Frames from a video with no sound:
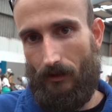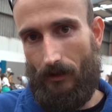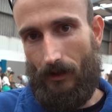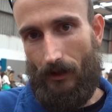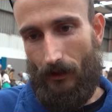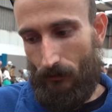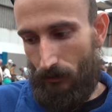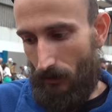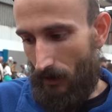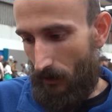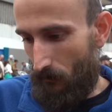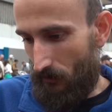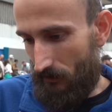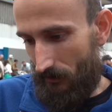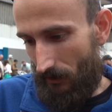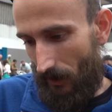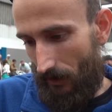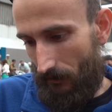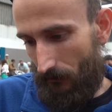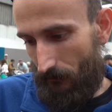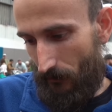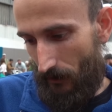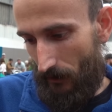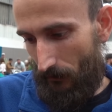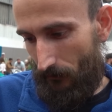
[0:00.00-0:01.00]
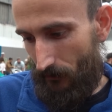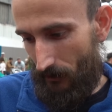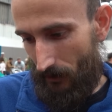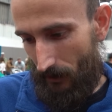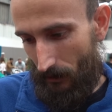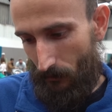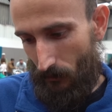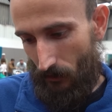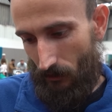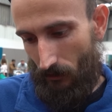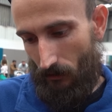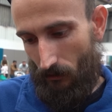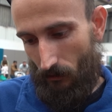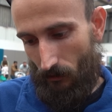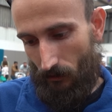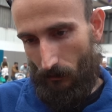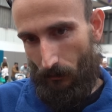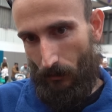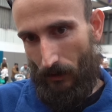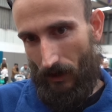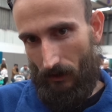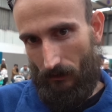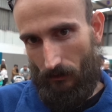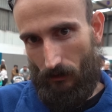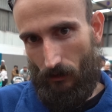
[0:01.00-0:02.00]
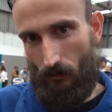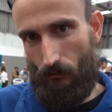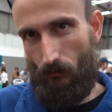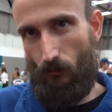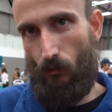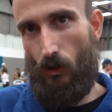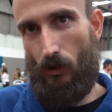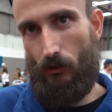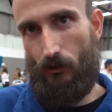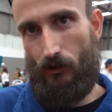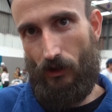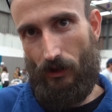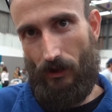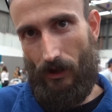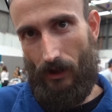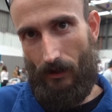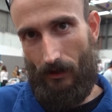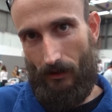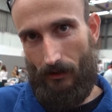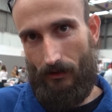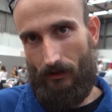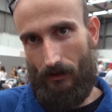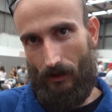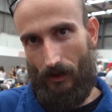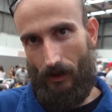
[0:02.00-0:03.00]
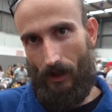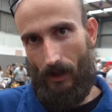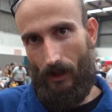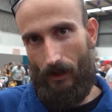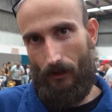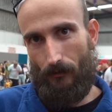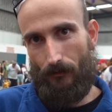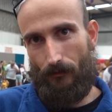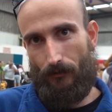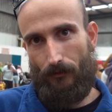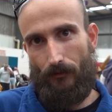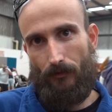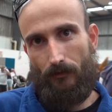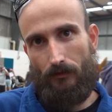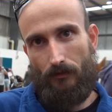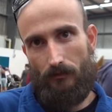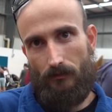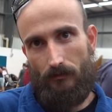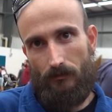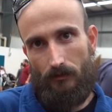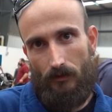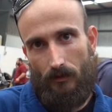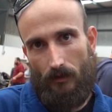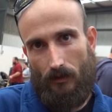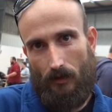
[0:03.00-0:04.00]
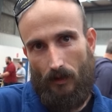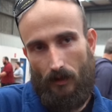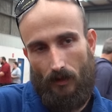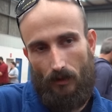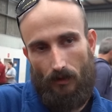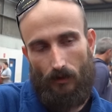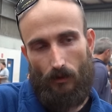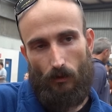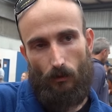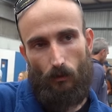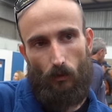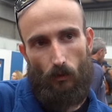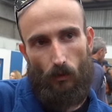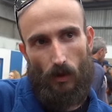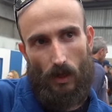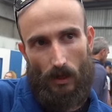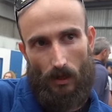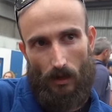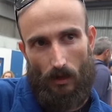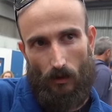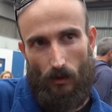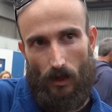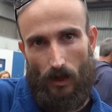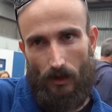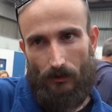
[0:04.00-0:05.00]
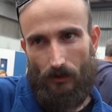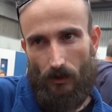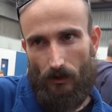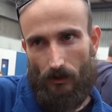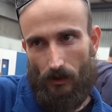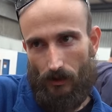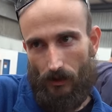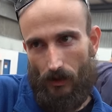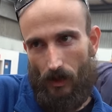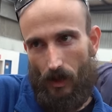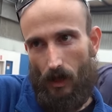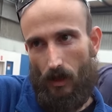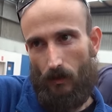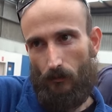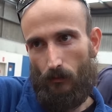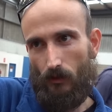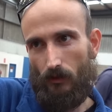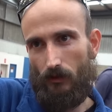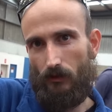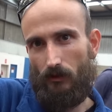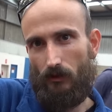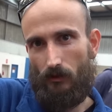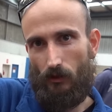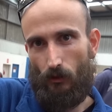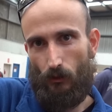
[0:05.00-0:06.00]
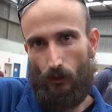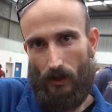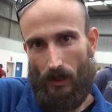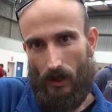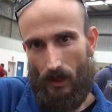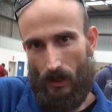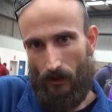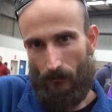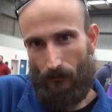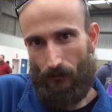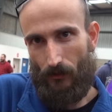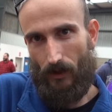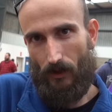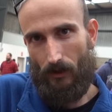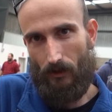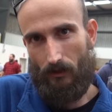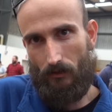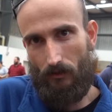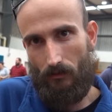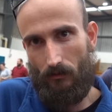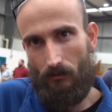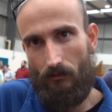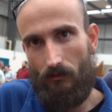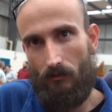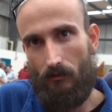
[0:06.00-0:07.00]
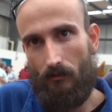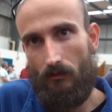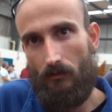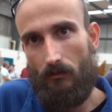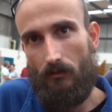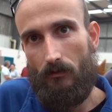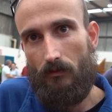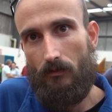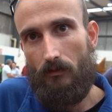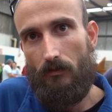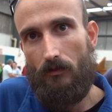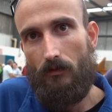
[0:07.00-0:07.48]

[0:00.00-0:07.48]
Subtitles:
This one was $850, but it all depends on what genetics they have. One of the ones I got at home was $2,500.